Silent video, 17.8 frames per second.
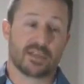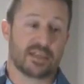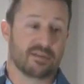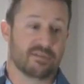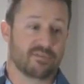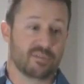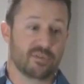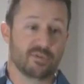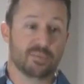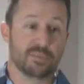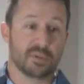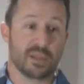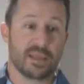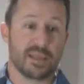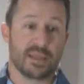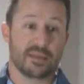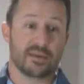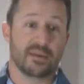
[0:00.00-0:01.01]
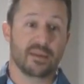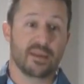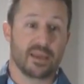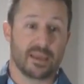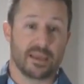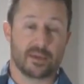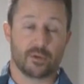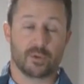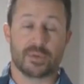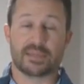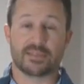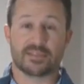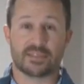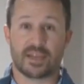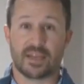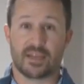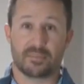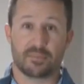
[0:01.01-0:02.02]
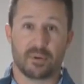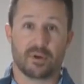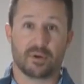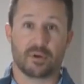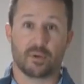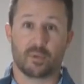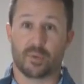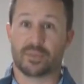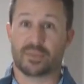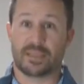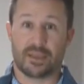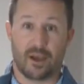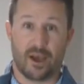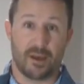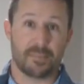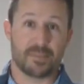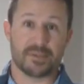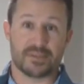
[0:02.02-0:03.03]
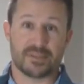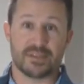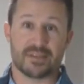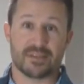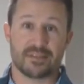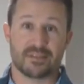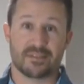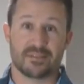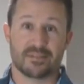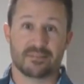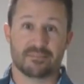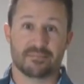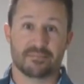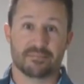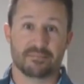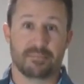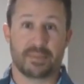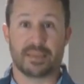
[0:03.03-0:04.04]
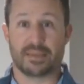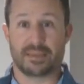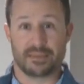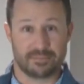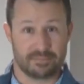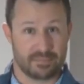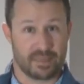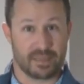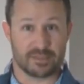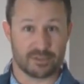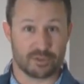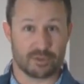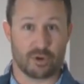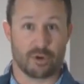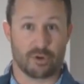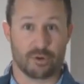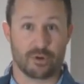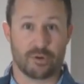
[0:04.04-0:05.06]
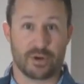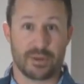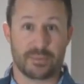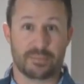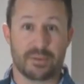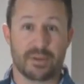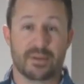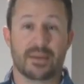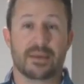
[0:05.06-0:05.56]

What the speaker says: If you played a greenside bunker with the opposite, meaning a strong grip,